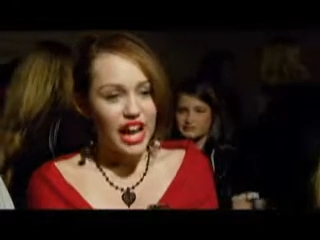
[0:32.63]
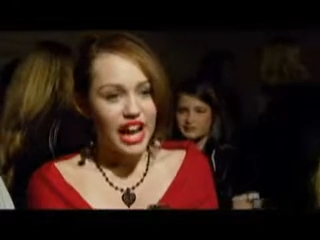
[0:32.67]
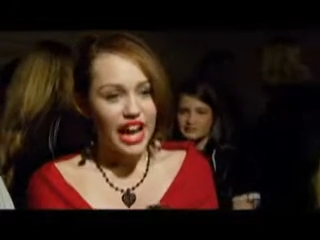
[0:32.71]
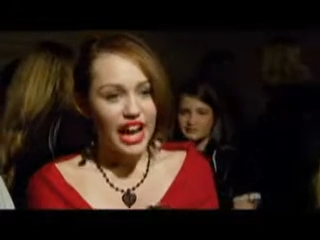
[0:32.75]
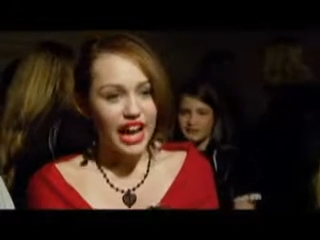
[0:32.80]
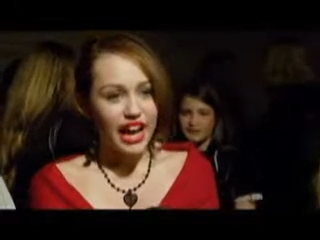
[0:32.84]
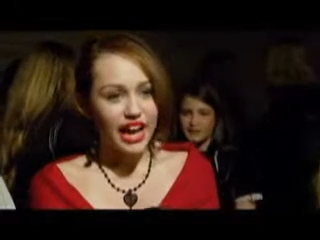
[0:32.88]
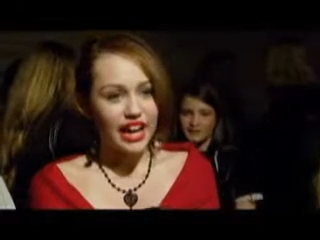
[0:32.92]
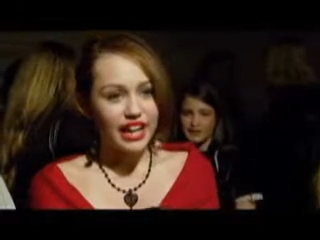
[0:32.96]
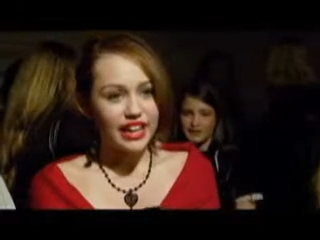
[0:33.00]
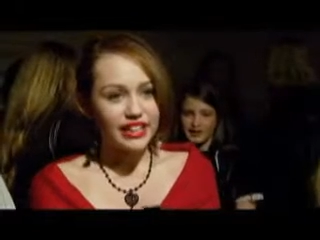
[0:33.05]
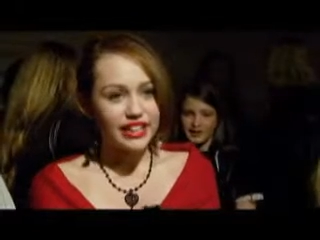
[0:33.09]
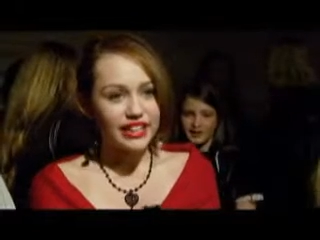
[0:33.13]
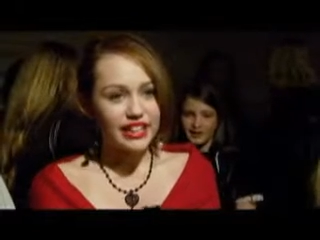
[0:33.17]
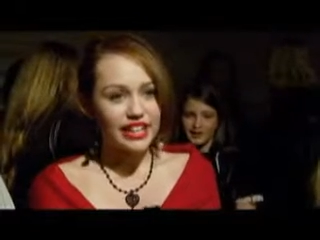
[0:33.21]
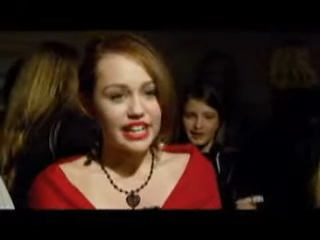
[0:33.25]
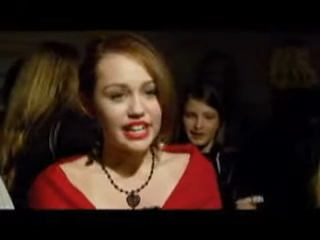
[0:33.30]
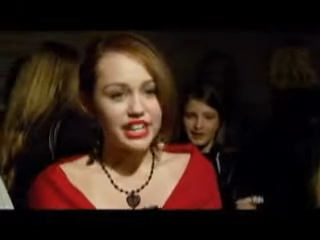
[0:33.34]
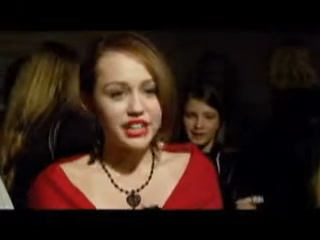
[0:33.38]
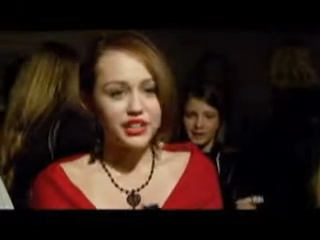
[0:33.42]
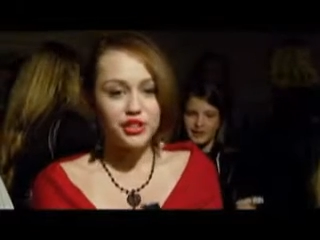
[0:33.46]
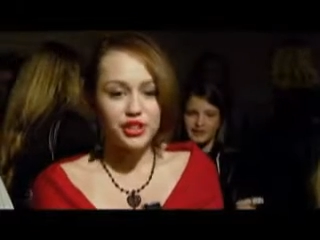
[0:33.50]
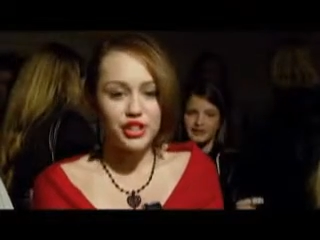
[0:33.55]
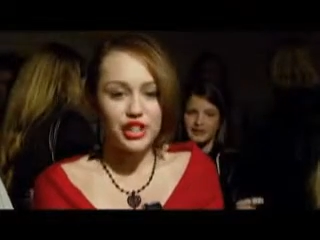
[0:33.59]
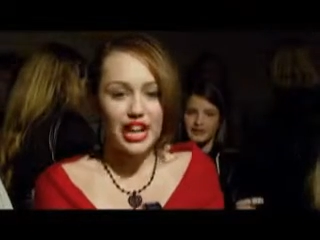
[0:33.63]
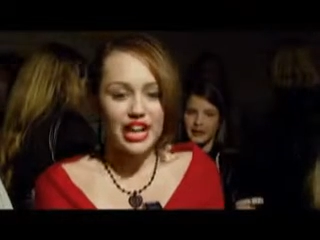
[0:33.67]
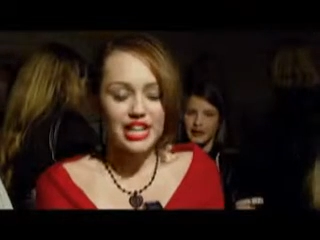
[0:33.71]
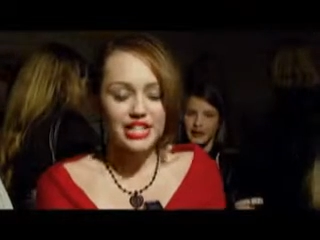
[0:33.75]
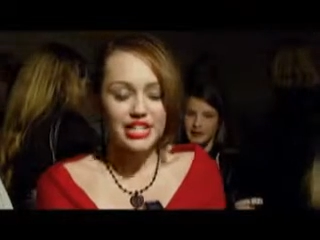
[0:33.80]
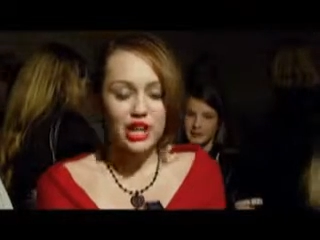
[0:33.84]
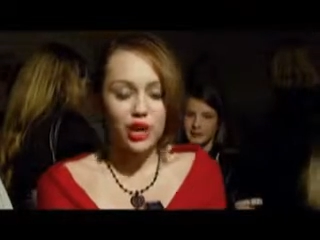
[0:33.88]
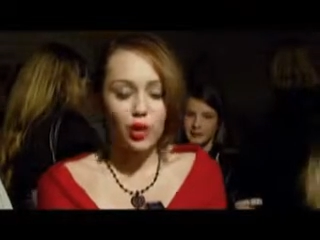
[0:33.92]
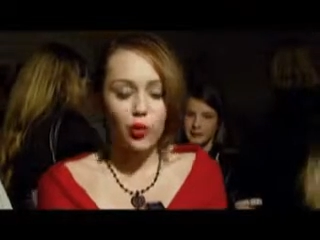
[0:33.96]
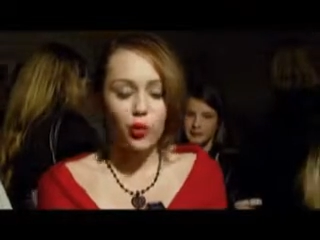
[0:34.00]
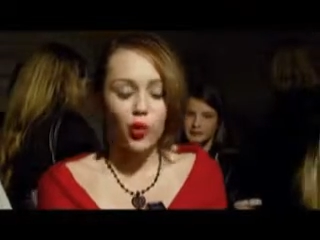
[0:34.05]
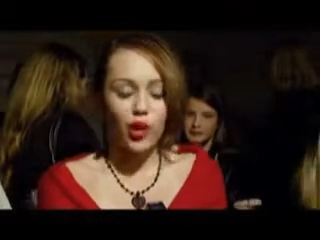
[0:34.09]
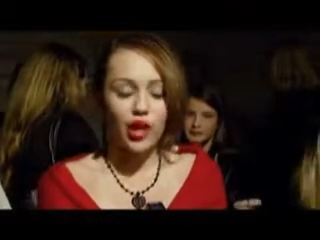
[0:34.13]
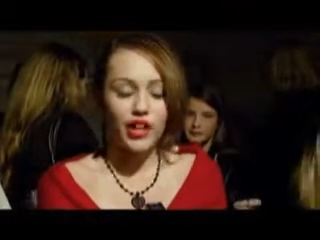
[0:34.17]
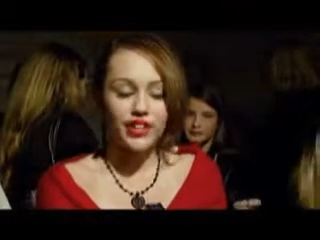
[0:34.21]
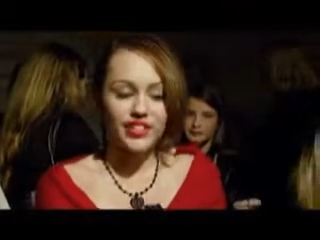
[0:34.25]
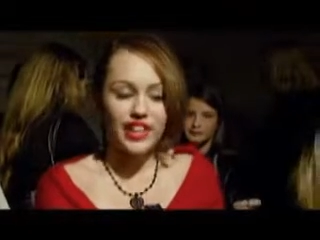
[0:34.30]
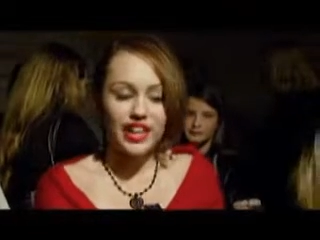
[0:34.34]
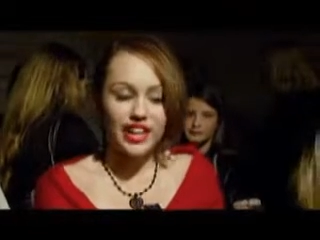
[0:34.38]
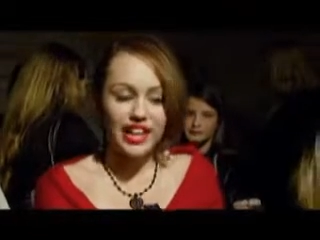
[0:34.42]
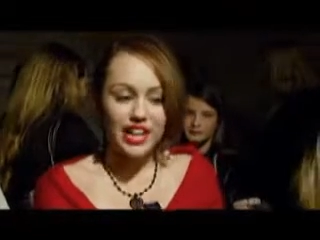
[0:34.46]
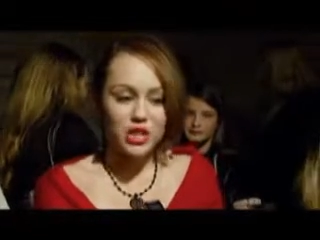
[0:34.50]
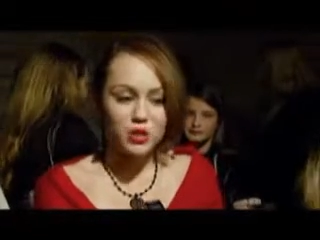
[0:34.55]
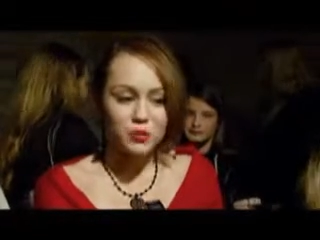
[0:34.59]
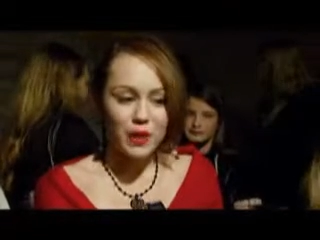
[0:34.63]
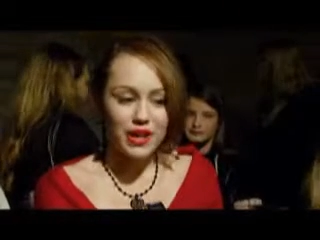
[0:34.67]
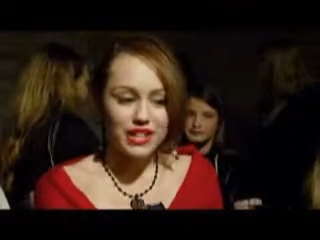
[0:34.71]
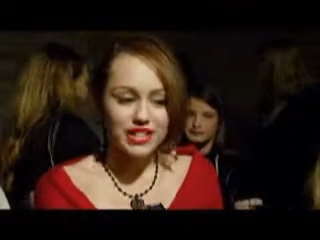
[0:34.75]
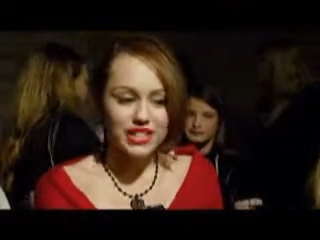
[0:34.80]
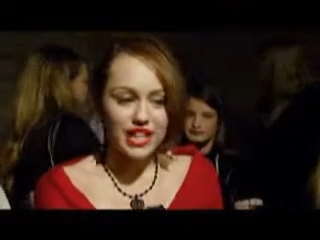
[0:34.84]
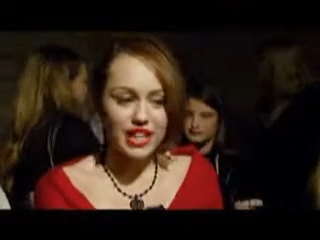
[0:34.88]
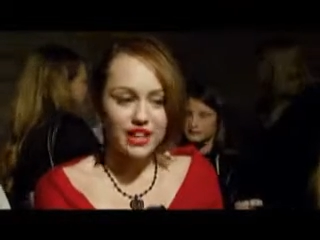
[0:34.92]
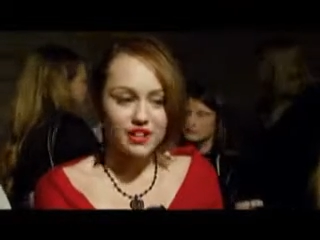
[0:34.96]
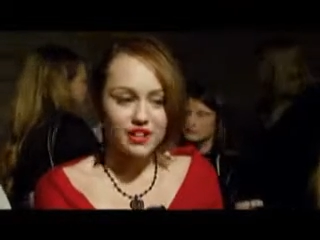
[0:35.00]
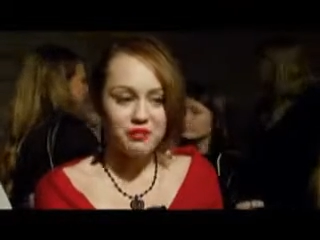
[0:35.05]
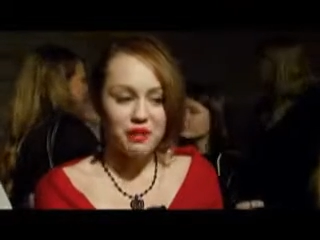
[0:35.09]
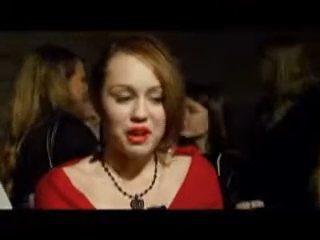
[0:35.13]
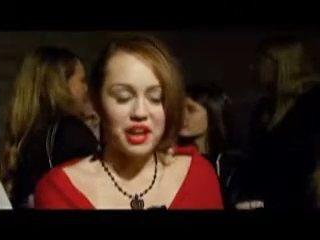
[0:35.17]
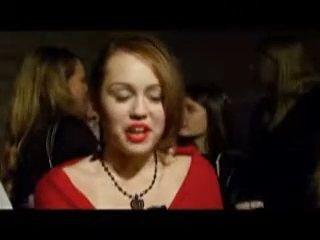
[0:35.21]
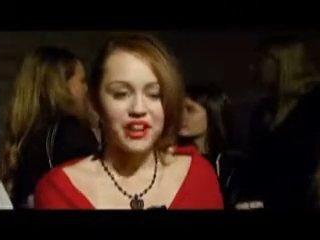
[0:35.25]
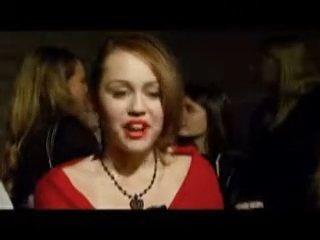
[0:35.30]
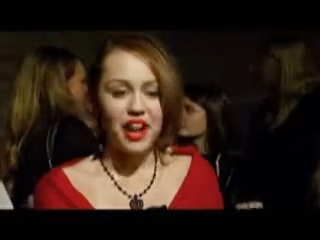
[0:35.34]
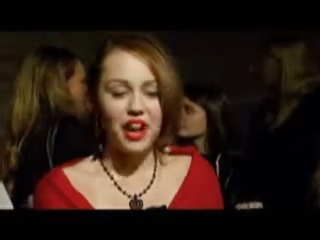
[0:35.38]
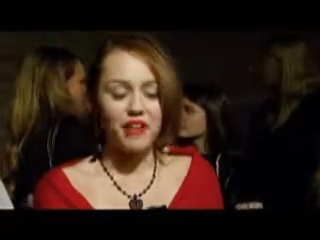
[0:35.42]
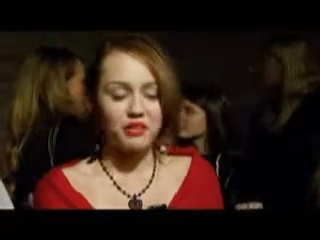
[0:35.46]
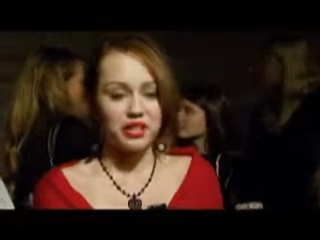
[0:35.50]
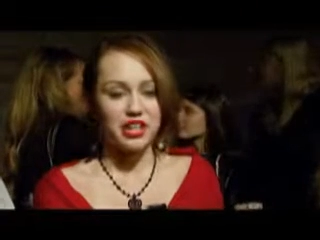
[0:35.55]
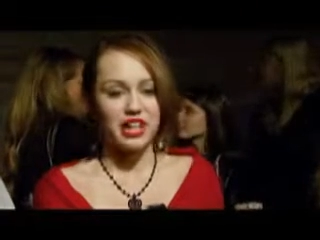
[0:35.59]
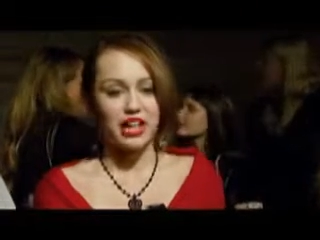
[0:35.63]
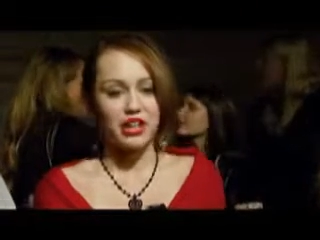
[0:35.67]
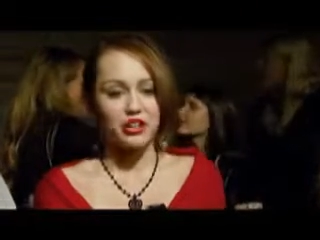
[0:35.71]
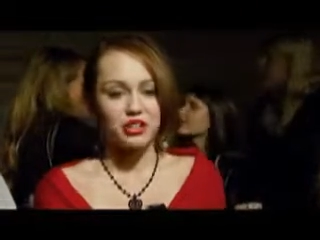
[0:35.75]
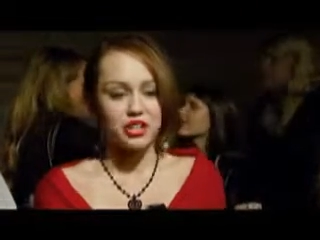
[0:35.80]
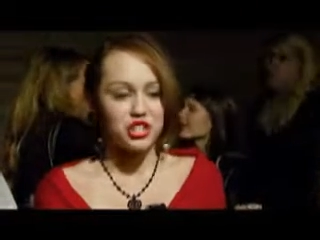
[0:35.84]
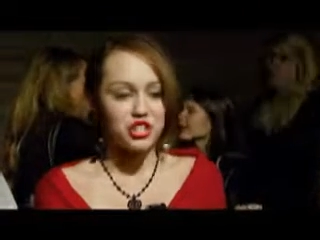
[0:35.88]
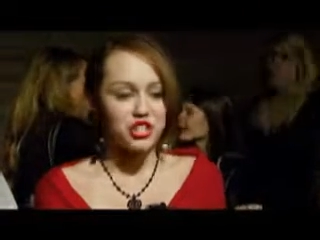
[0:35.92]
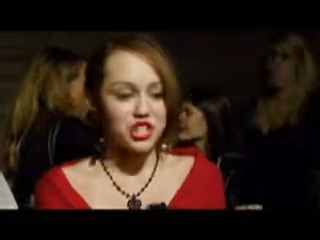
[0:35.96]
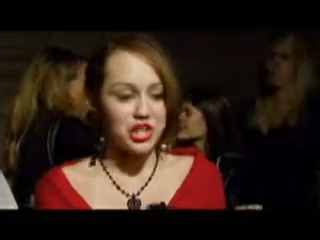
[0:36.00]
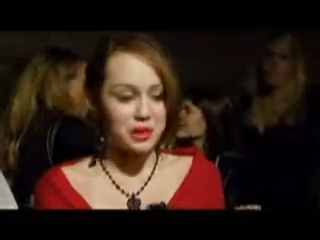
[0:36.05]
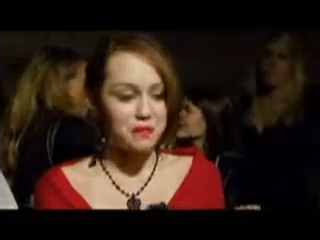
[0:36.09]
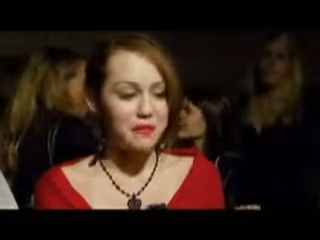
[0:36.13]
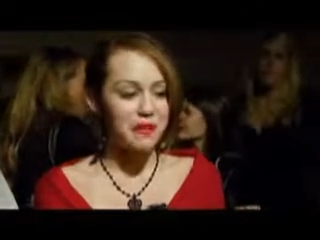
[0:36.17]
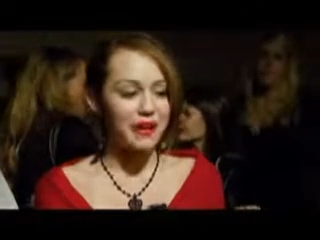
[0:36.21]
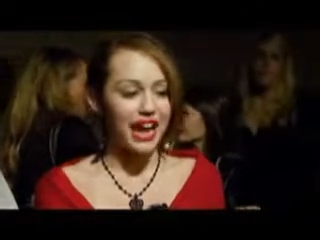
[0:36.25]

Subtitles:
And it usually has like one thing expensive and everything else is cheap.